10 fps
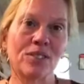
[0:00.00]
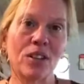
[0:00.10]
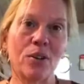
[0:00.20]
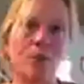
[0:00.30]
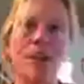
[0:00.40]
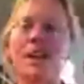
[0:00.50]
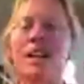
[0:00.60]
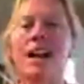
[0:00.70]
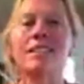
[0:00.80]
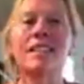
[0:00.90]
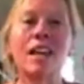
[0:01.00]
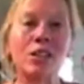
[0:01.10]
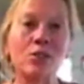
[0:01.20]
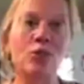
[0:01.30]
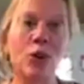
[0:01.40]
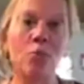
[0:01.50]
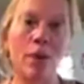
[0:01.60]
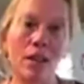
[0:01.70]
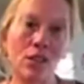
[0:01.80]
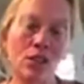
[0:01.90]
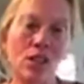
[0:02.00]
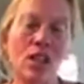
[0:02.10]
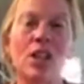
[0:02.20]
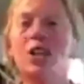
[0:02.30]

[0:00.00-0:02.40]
So guys, thank you so much